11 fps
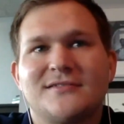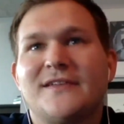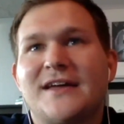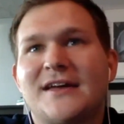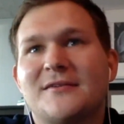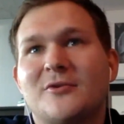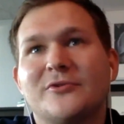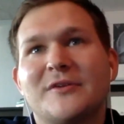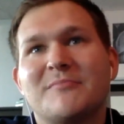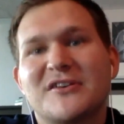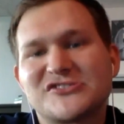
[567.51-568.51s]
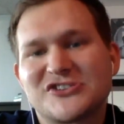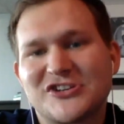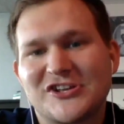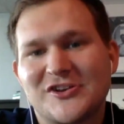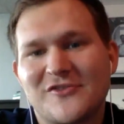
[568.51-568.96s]
they had only
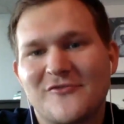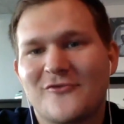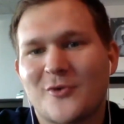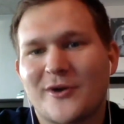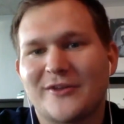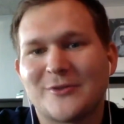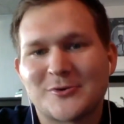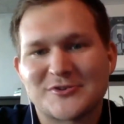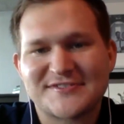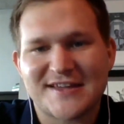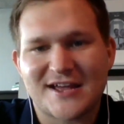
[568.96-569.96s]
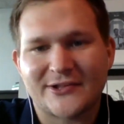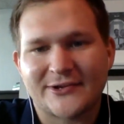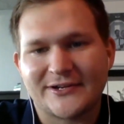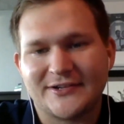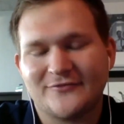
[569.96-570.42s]
budgeted for a lower
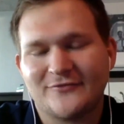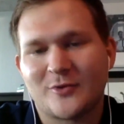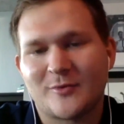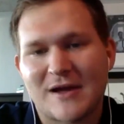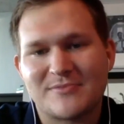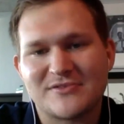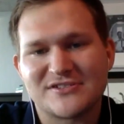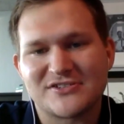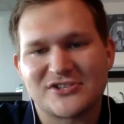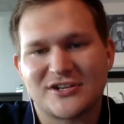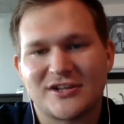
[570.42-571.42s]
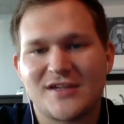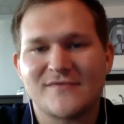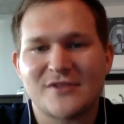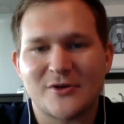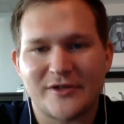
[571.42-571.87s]
salary for my position,
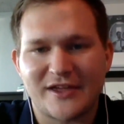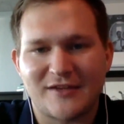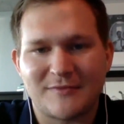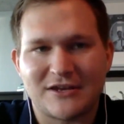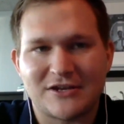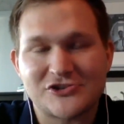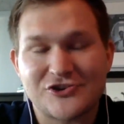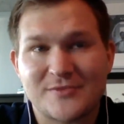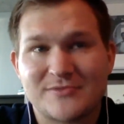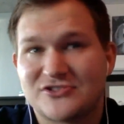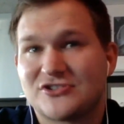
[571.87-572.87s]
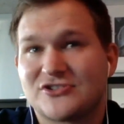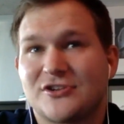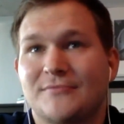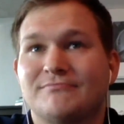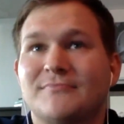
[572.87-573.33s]
even though they gave me an attorney
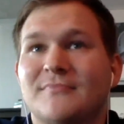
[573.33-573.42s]
position.